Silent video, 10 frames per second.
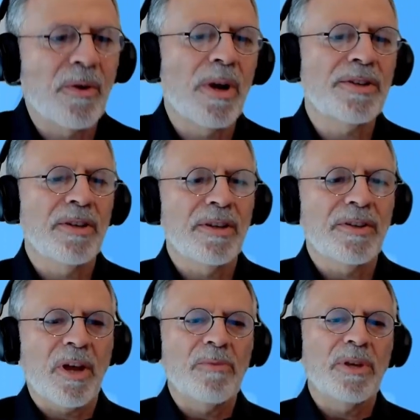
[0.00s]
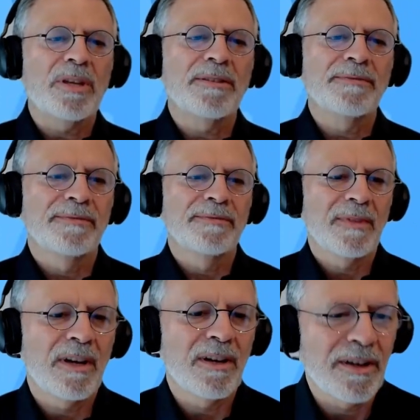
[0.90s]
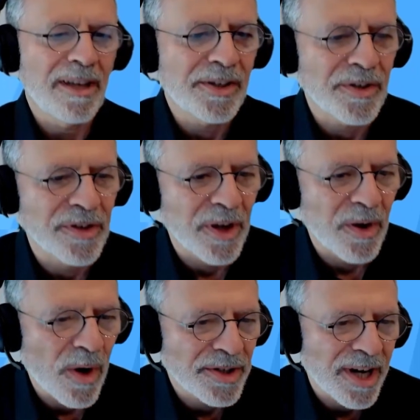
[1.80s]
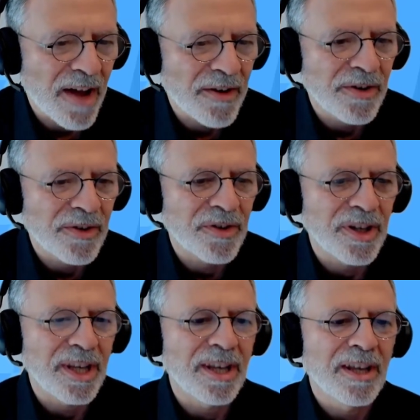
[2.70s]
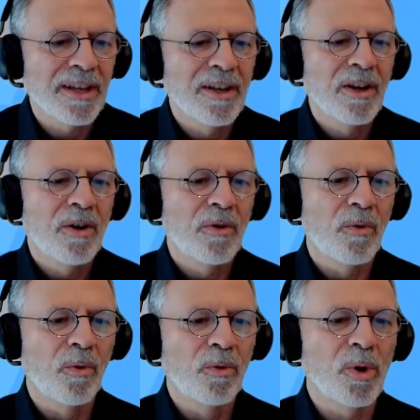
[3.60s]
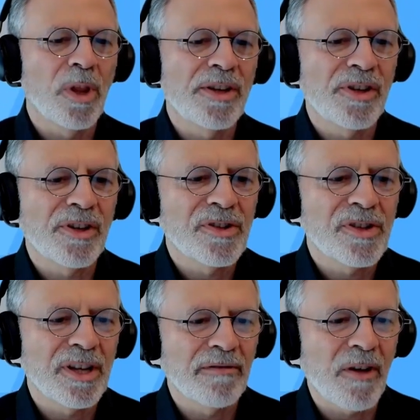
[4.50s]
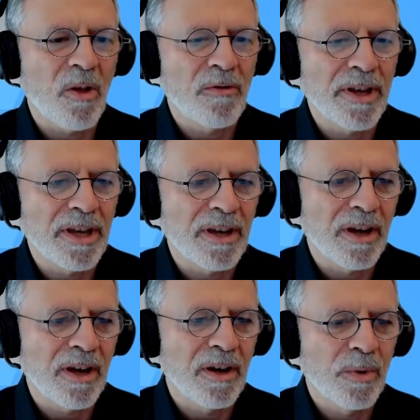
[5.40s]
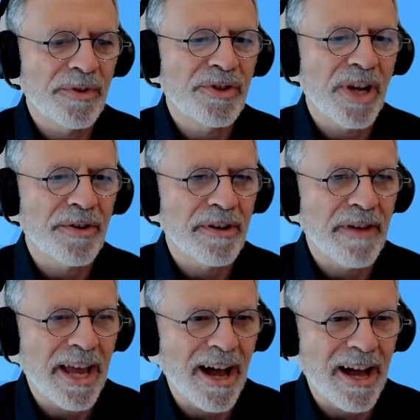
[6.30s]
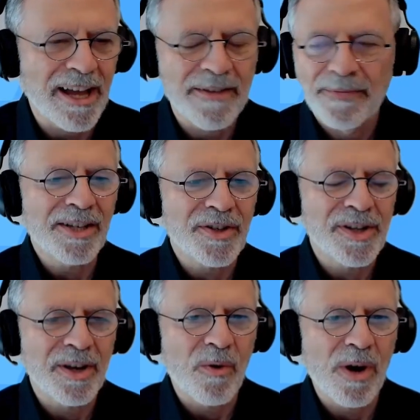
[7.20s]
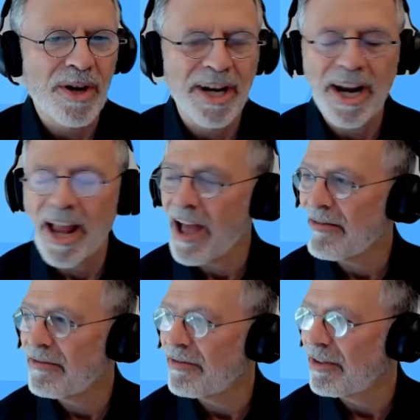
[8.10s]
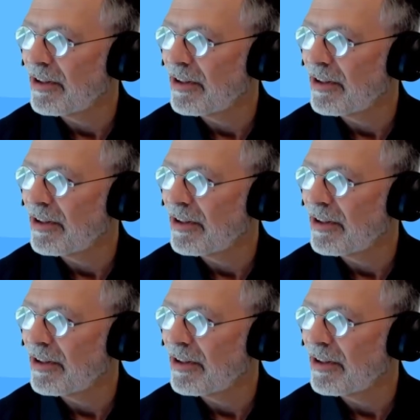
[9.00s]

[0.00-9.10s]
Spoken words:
a question that's come in. Interesting question. How do you see rule engines evolving with generative AI? Interesting question. And I have